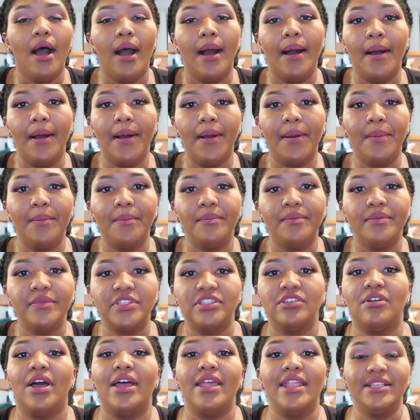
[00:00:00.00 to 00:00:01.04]

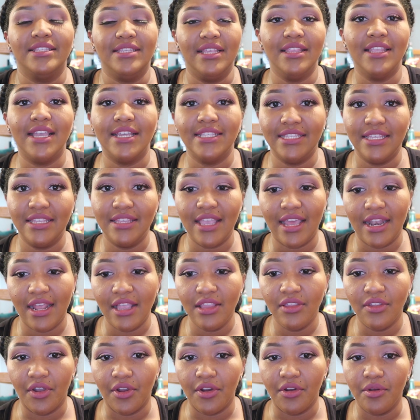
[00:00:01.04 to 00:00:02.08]
So that's a lesson that
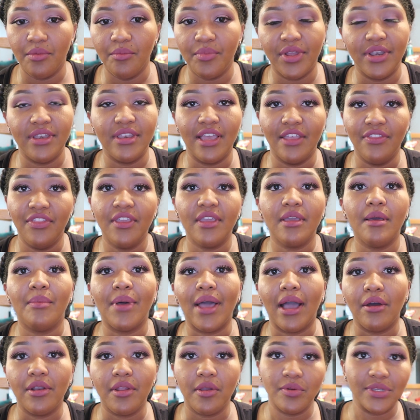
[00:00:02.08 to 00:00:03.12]
I learned, but nothing
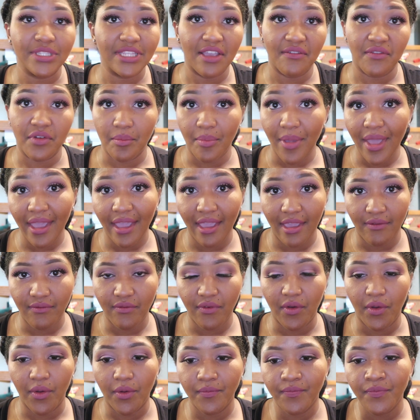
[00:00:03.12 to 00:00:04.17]
about it was ever
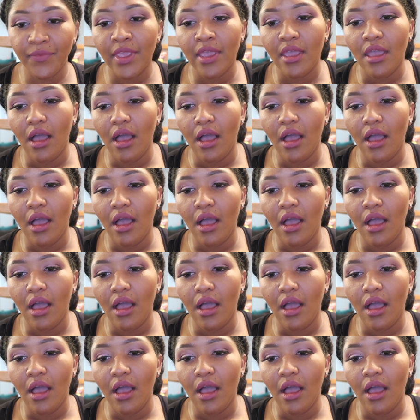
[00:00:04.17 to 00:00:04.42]
painful.